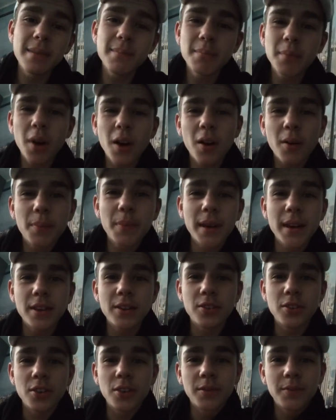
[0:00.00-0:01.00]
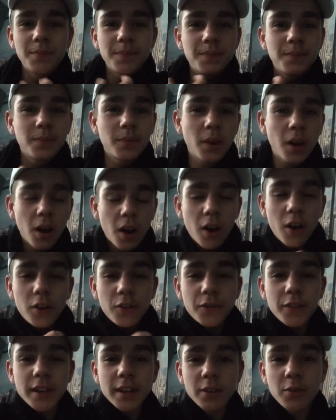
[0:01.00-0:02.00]
in my opinion, I
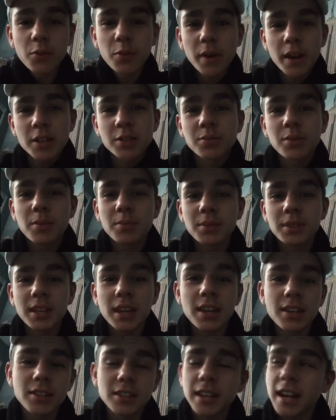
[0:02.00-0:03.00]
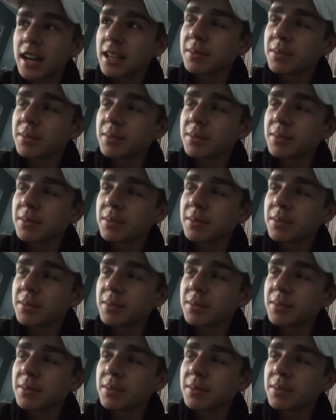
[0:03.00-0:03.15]
think West Brom season